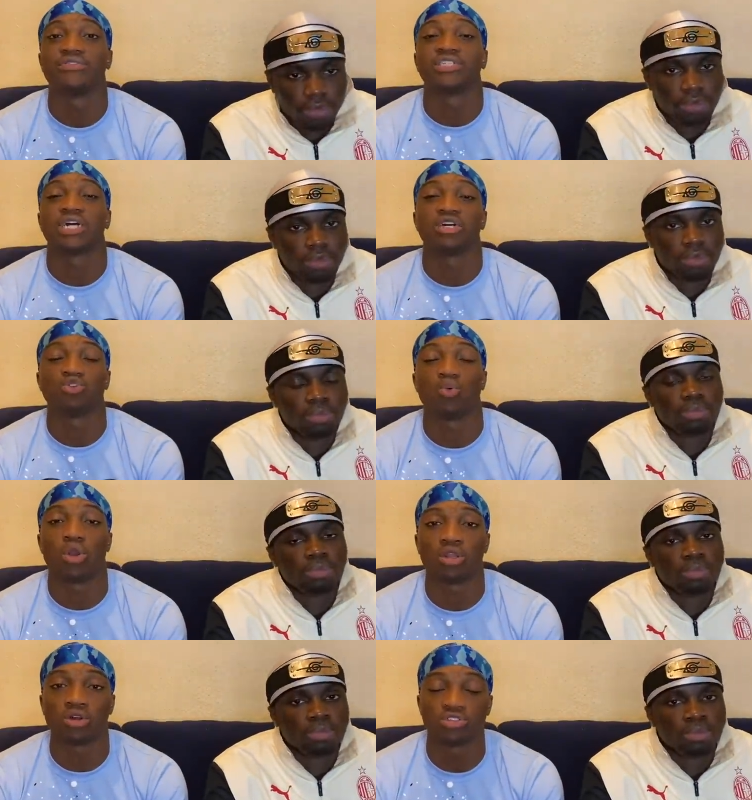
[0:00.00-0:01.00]
Speaker 1: a shout out to
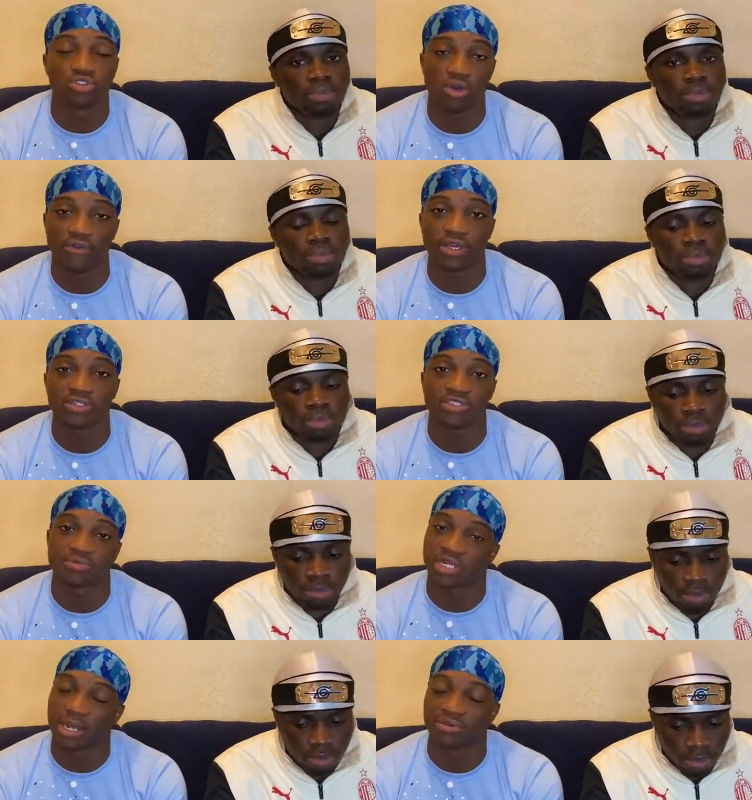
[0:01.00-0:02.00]
one or two of our new
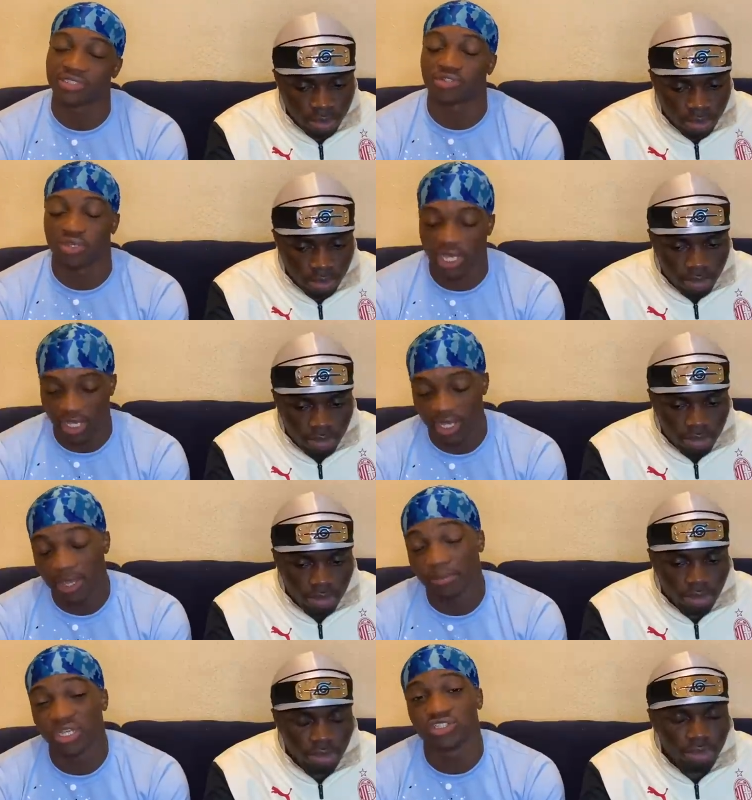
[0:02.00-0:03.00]
subscribers. So yeah,
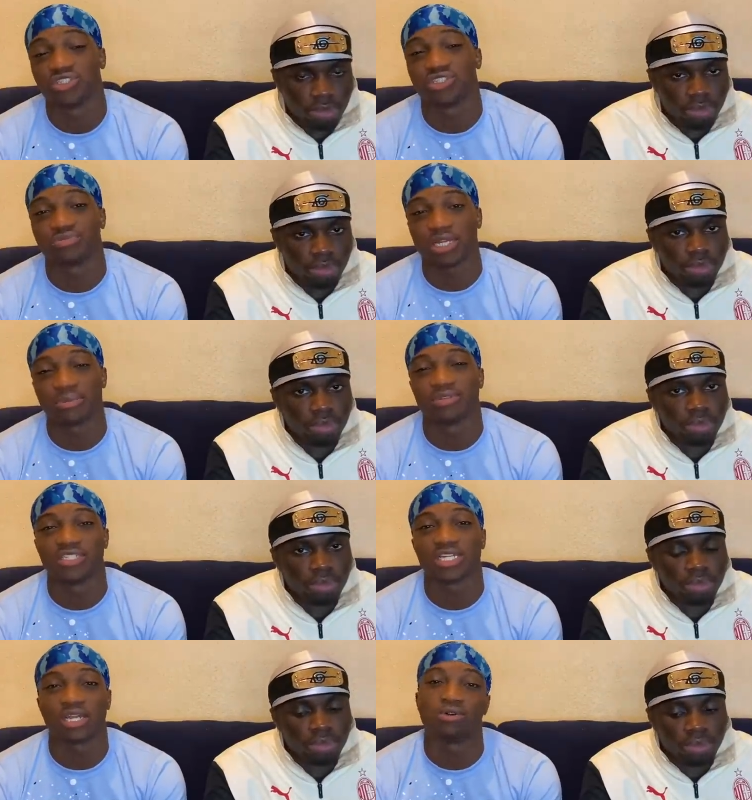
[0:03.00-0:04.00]
make sure you subscribe to
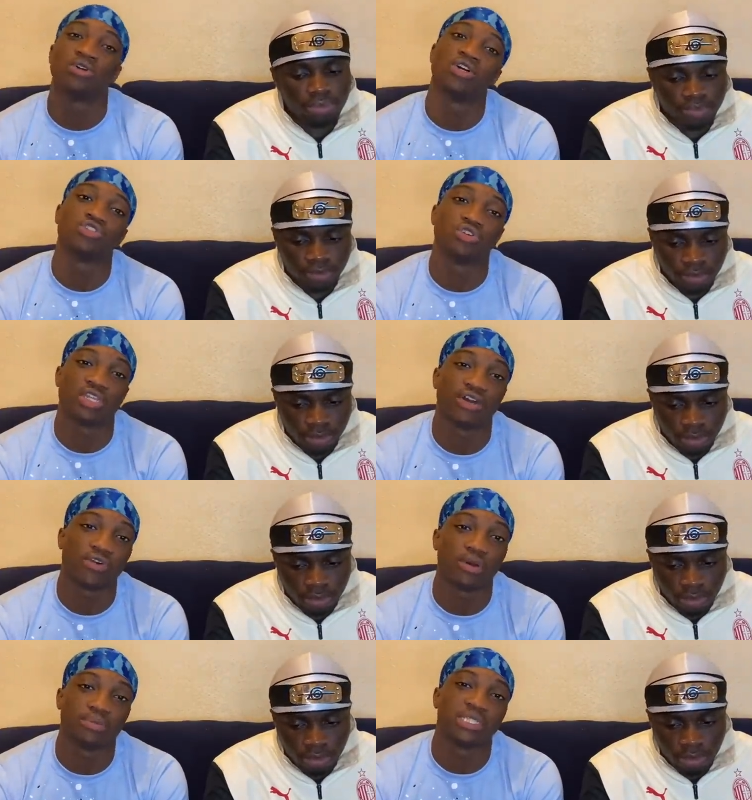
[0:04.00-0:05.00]
the channel so you
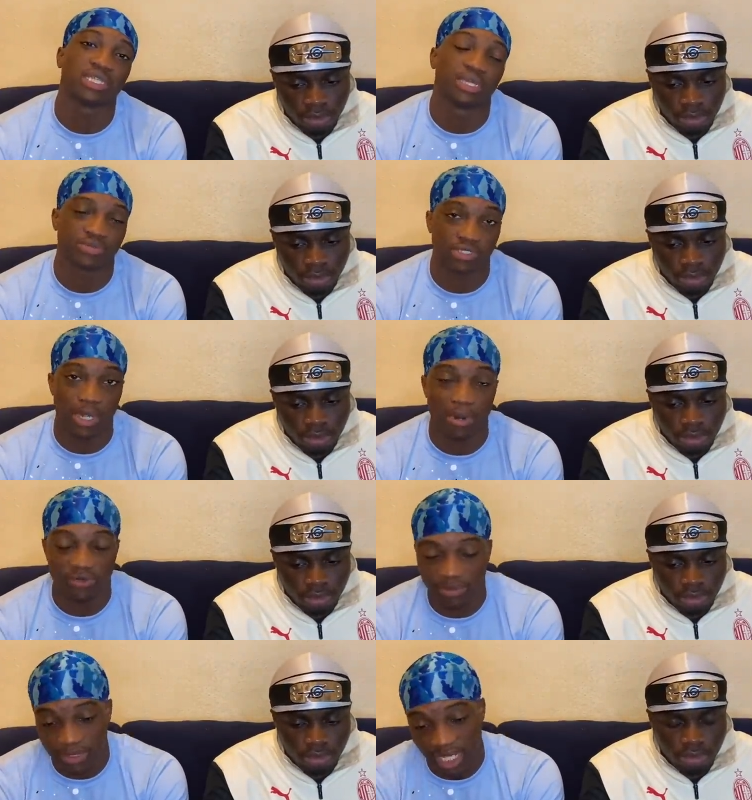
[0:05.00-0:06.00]
never miss an episode.
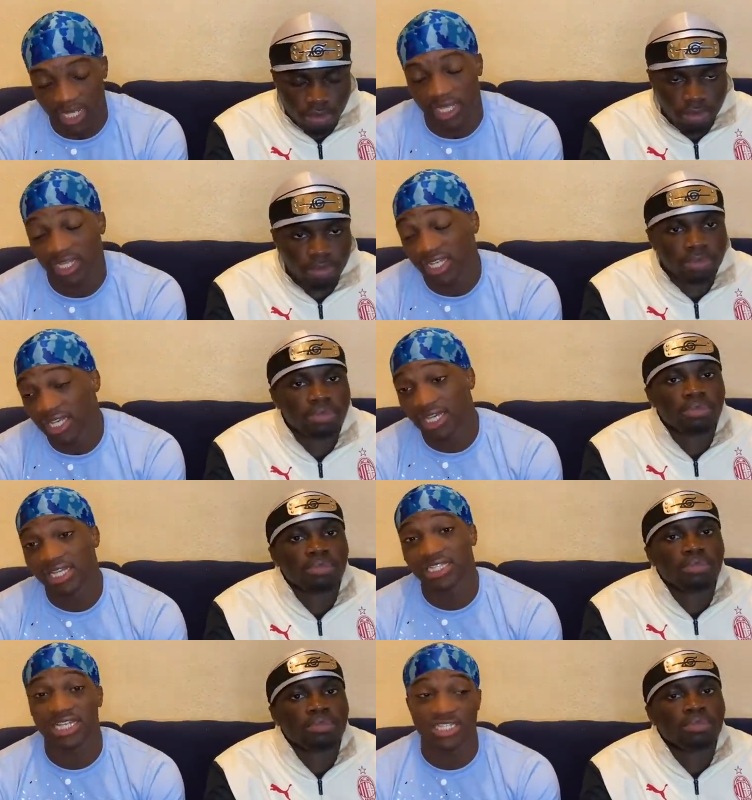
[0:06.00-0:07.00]
Apart from that,
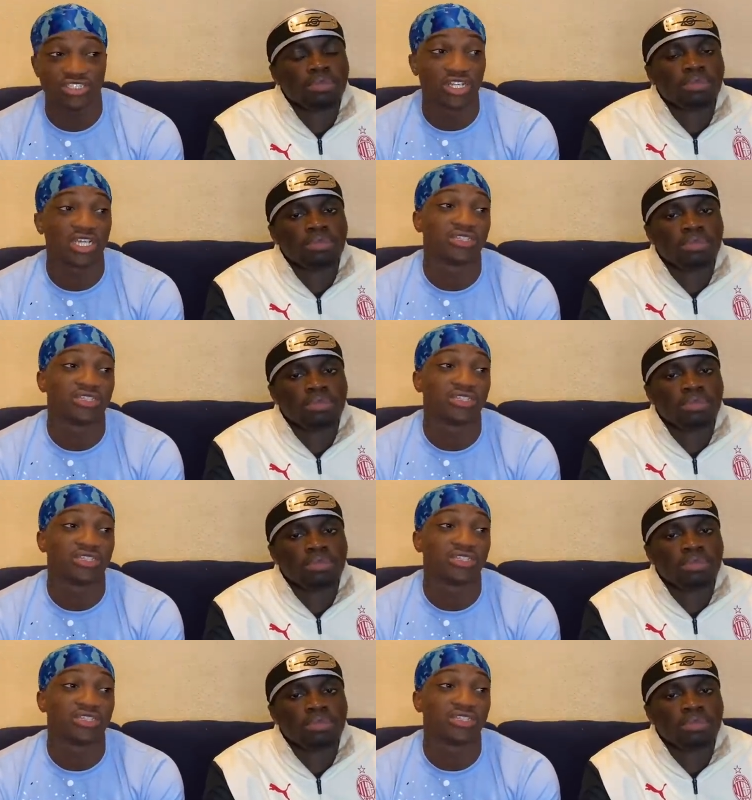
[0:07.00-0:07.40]
let's get straight